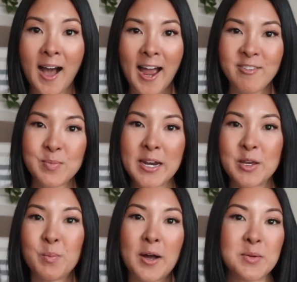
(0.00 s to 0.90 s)
Hi everybody,
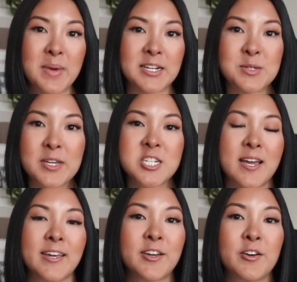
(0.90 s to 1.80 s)
welcome back to my
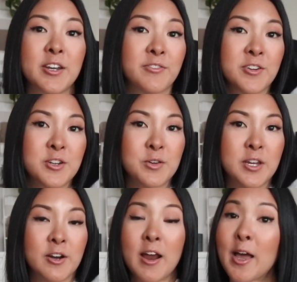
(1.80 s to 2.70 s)
channel, and if you're new
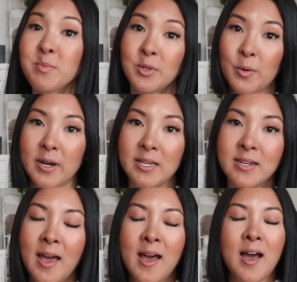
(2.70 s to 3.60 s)
here, I'm
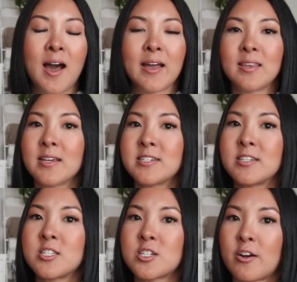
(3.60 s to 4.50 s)
Lauren. I'd like
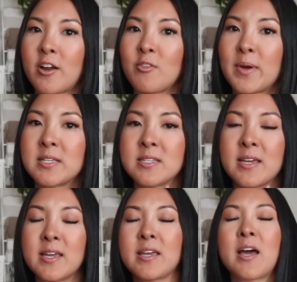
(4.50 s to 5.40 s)
to start off by
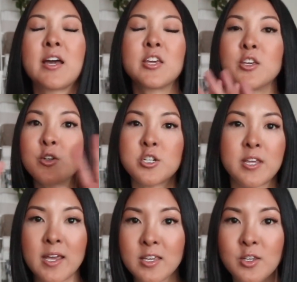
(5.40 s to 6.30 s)
saying a huge
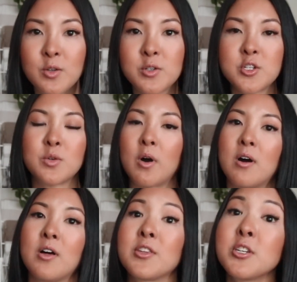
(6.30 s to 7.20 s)
thank you to
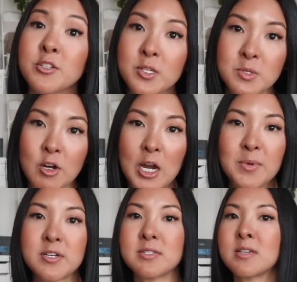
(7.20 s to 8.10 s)
all the new
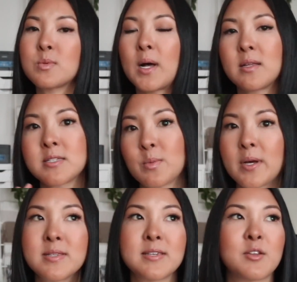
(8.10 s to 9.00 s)
subscribers as well as the
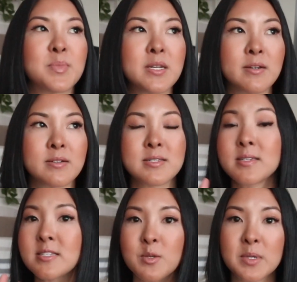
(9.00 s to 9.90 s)
ones that have been here
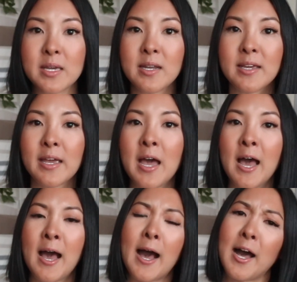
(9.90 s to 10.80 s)
since the beginning.
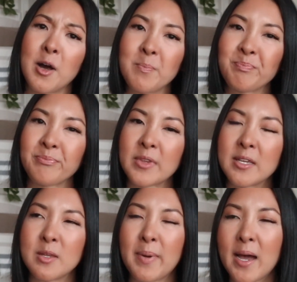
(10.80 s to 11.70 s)

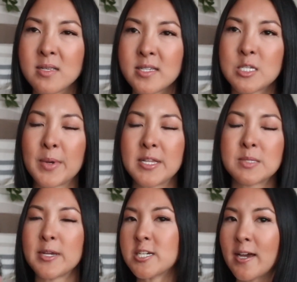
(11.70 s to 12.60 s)
In the past 6 months,
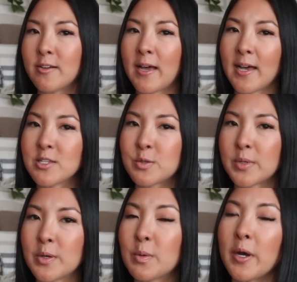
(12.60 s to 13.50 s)
my channel has
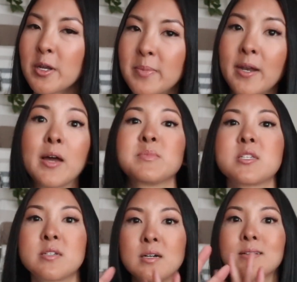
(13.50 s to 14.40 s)
grown quite a bit. I'm
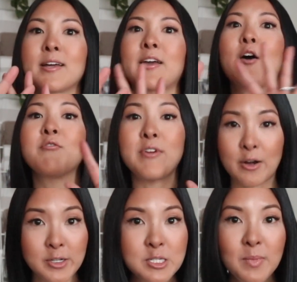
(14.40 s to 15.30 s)
still like a
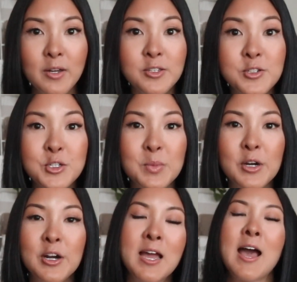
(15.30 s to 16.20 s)
very small
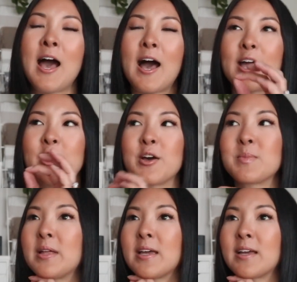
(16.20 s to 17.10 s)
YouTuber. I
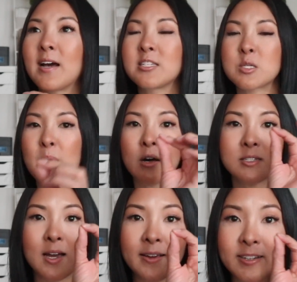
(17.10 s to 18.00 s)
am like a small,
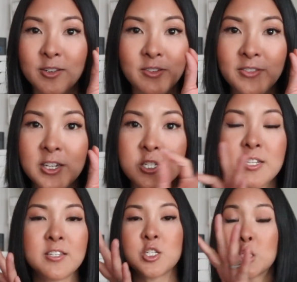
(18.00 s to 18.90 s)
tiny little fish
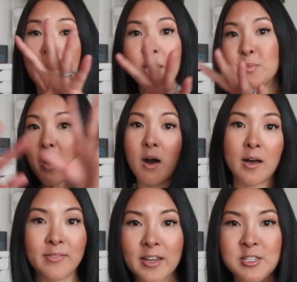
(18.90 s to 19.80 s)
in this giant
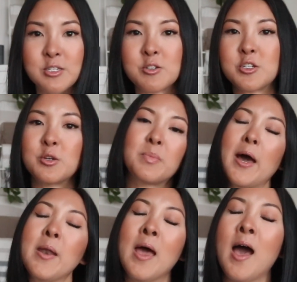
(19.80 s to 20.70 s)
pond that is YouTube,
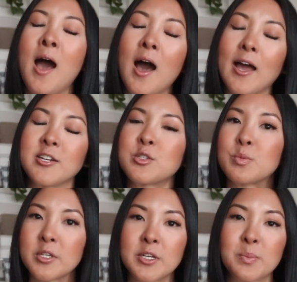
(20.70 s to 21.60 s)
but I just
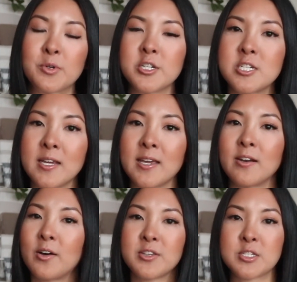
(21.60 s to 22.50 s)
really appreciate
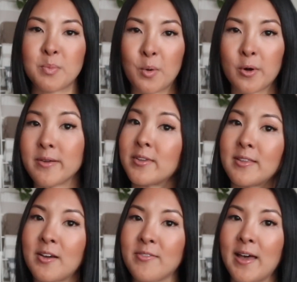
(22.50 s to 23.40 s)
all the support and the
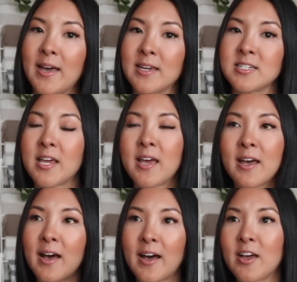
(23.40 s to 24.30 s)
love that
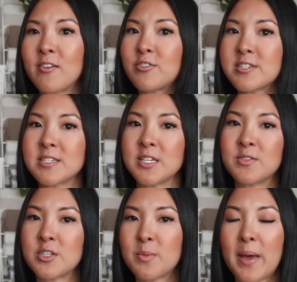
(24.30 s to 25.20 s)
I've
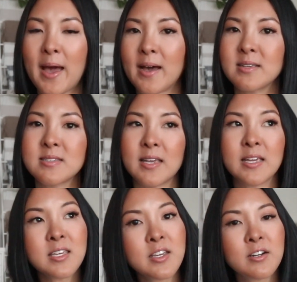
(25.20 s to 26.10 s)
received in the past
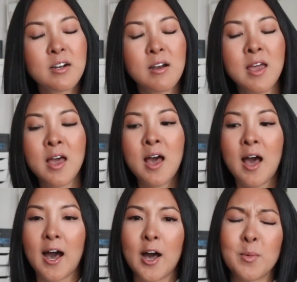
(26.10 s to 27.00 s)
like year,
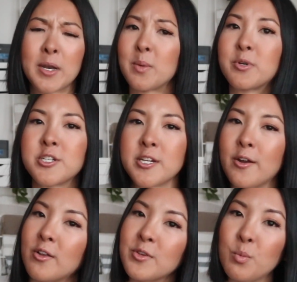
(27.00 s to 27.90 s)
and I appreciate
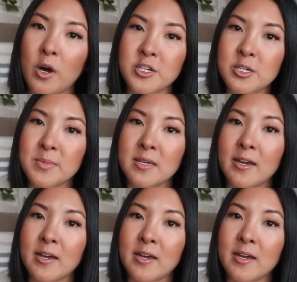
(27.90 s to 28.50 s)
all of you watching me.